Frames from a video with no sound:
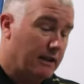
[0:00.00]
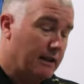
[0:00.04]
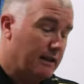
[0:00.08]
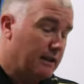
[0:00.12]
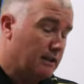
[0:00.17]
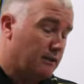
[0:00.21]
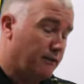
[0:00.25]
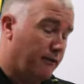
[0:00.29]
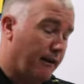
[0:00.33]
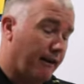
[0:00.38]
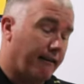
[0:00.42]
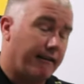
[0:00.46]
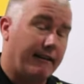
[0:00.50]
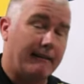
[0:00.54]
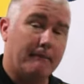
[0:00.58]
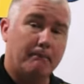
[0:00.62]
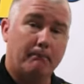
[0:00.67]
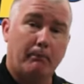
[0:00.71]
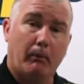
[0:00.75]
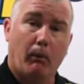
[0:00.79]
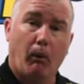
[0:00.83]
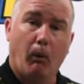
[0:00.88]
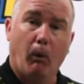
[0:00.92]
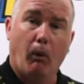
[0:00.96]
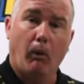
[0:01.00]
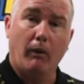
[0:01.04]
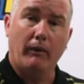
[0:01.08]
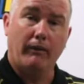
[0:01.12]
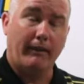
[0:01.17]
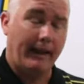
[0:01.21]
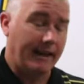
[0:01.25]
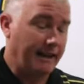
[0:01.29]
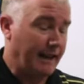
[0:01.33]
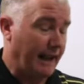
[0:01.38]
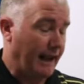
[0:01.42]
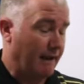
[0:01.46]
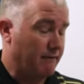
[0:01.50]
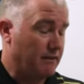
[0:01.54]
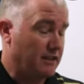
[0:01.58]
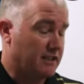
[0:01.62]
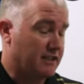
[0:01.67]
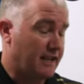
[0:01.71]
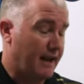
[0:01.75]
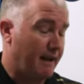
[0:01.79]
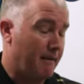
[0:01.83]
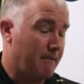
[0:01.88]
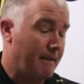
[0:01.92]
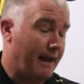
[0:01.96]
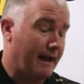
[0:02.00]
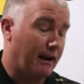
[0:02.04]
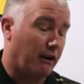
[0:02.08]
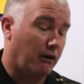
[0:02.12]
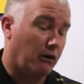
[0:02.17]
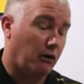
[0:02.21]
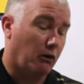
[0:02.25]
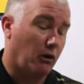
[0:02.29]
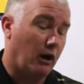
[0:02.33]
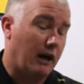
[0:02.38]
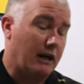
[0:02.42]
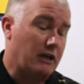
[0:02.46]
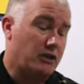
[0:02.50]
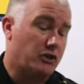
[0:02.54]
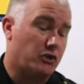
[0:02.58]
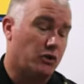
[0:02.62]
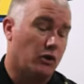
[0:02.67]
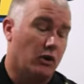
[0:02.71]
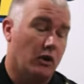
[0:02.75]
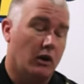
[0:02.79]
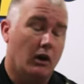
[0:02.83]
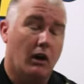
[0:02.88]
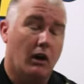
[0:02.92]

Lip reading: It's very important that you have the same amount of crush